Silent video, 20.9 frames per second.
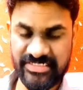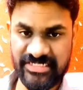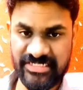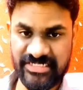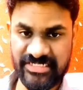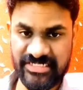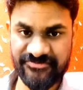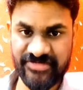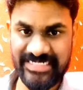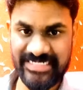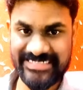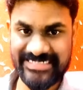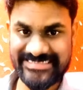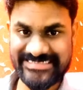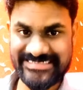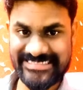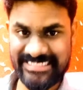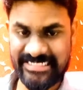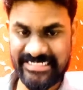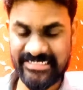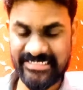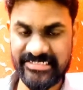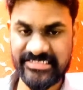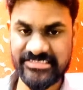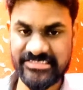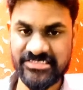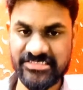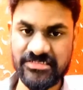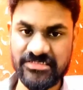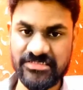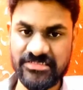traffic and second is
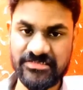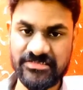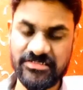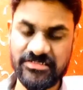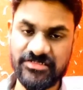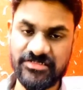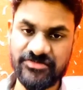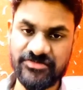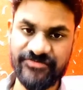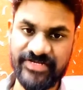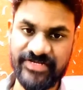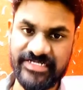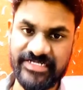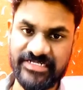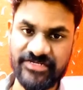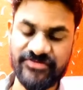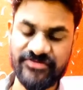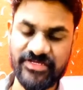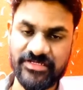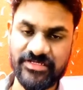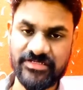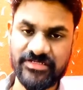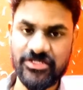the free traffic.